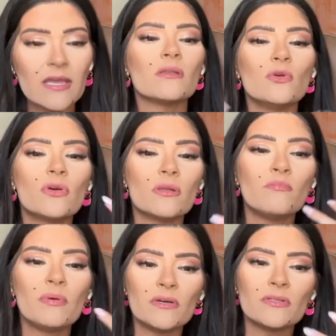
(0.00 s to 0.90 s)
You can
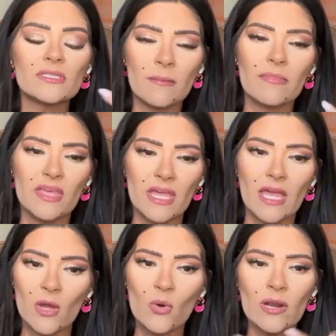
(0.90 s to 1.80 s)
build
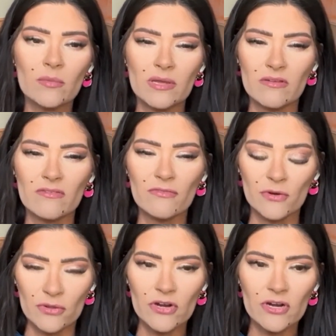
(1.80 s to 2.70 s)
something quite a bit
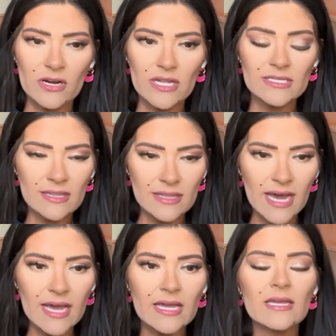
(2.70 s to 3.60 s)
further into
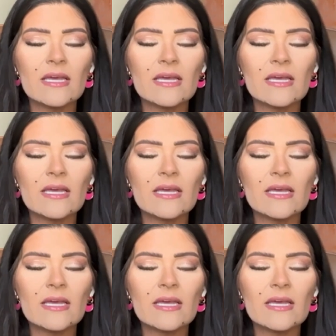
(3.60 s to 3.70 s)
that